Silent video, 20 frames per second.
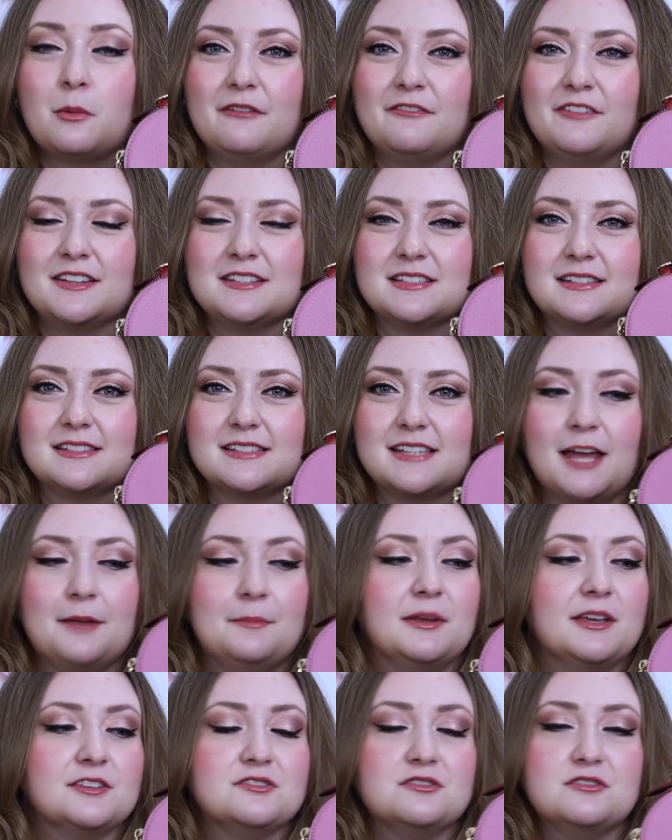what fits
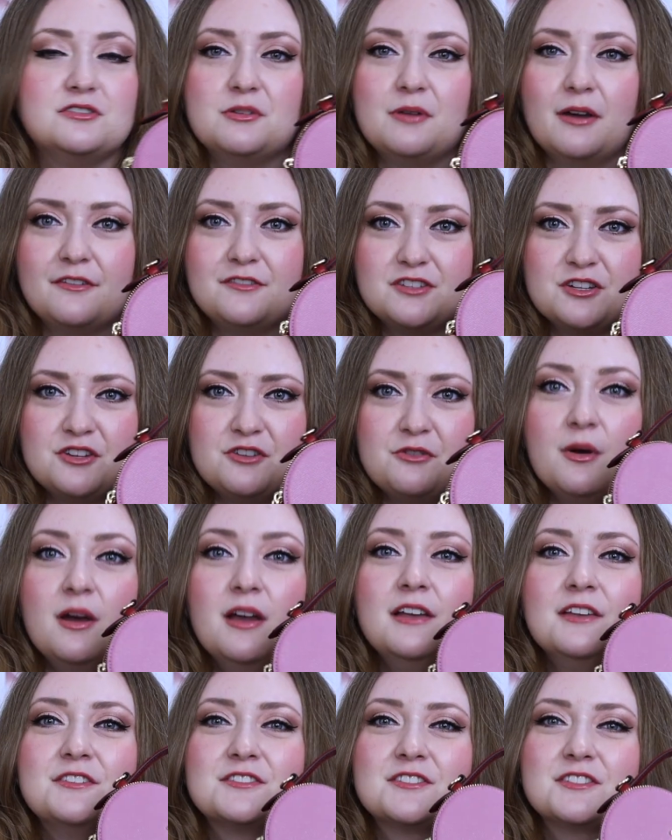inside because you do have two
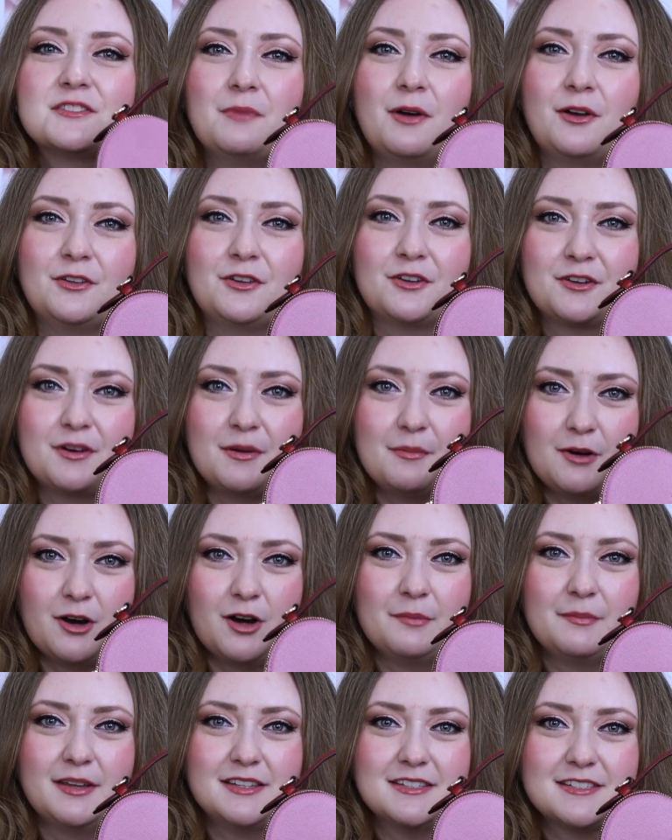smaller
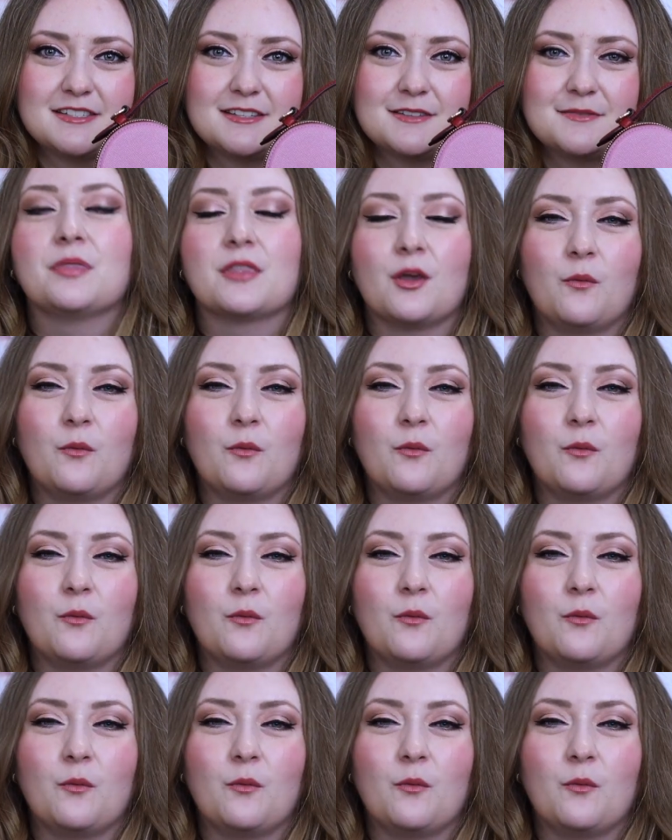compartments.